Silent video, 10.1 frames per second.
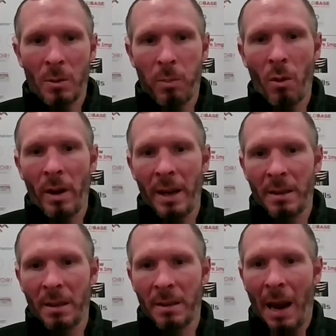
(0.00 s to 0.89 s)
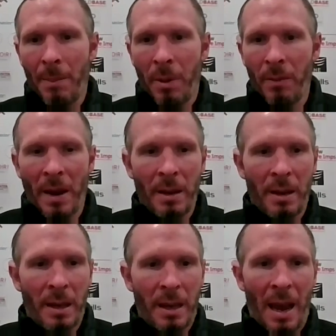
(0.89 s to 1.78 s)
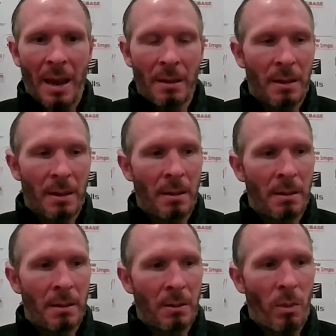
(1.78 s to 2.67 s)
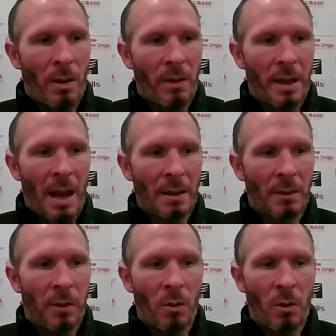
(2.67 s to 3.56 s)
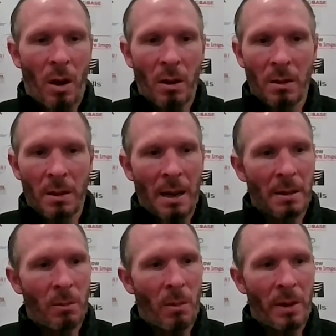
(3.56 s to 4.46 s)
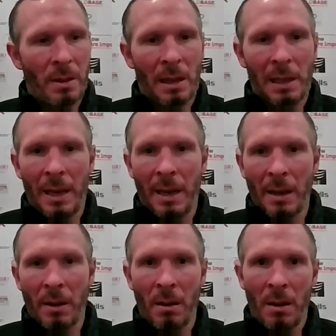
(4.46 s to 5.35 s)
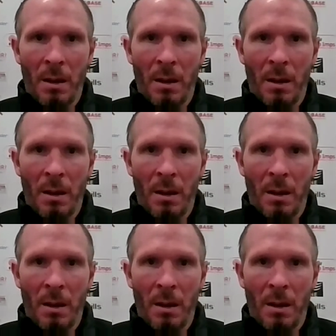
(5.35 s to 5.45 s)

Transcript: But it's the type of header he gets, and whether he gets full contact, and whether it's a clean header.